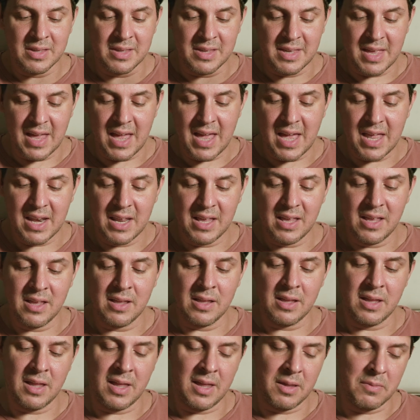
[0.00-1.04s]

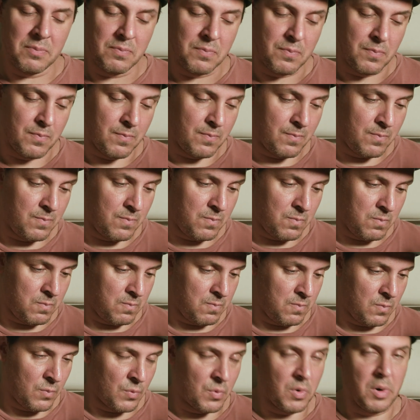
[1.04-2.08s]
getting a
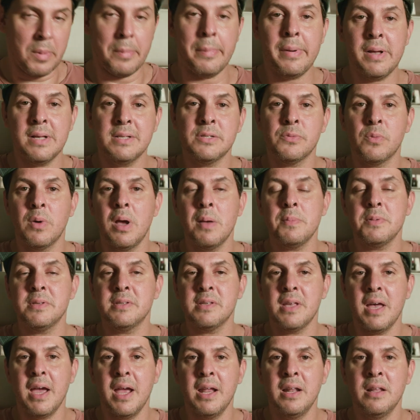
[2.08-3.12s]
robust
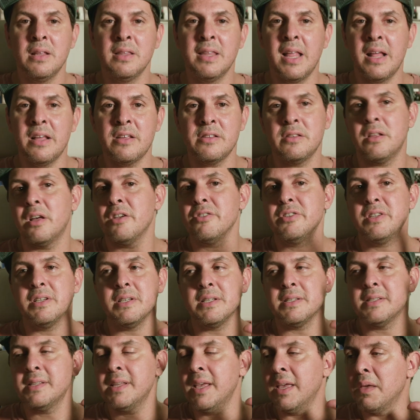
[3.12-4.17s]
website that's not
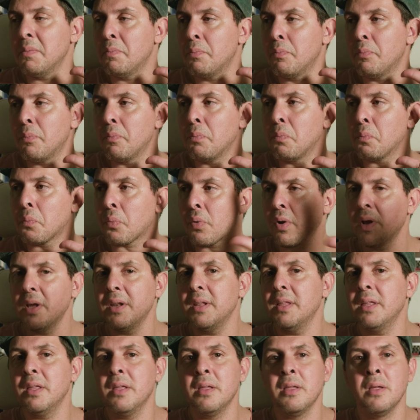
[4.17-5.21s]
just a
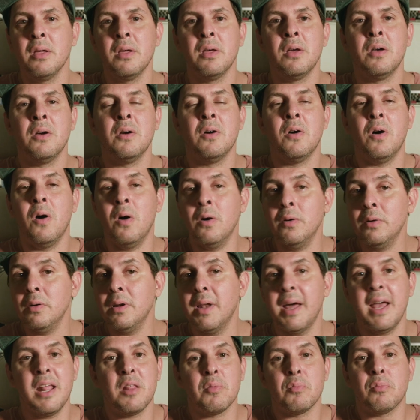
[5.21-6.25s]
pretty
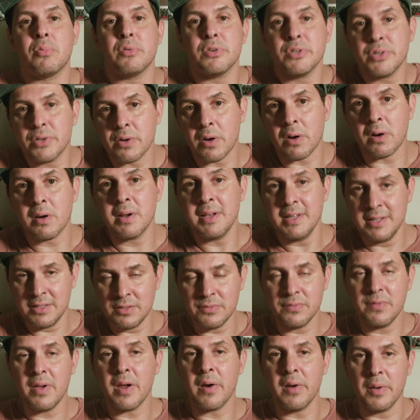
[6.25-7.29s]
online brochure is
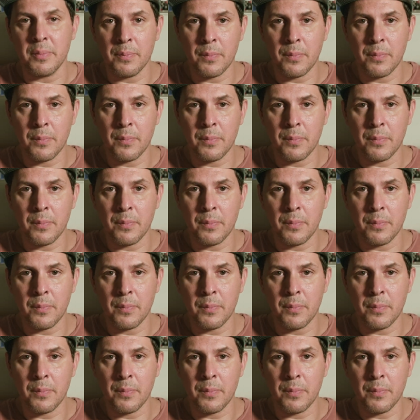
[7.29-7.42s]
very